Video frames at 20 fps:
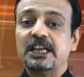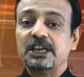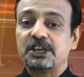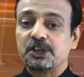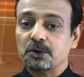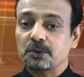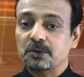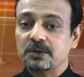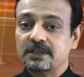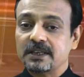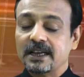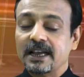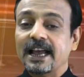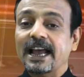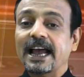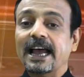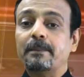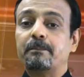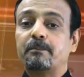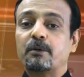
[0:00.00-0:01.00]
issues
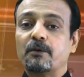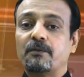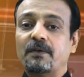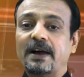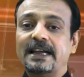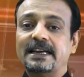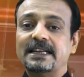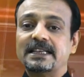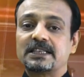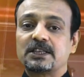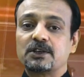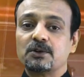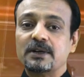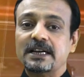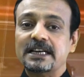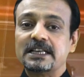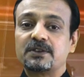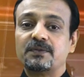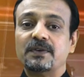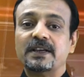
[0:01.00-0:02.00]
and provide
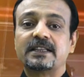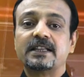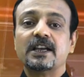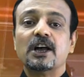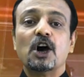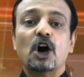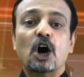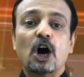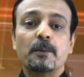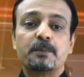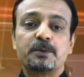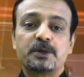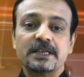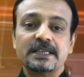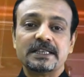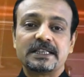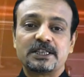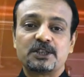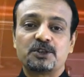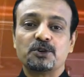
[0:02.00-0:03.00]
students with
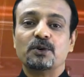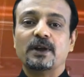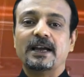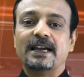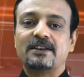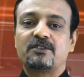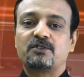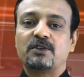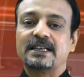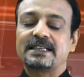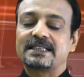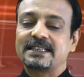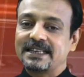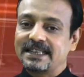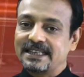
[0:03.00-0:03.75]
options to address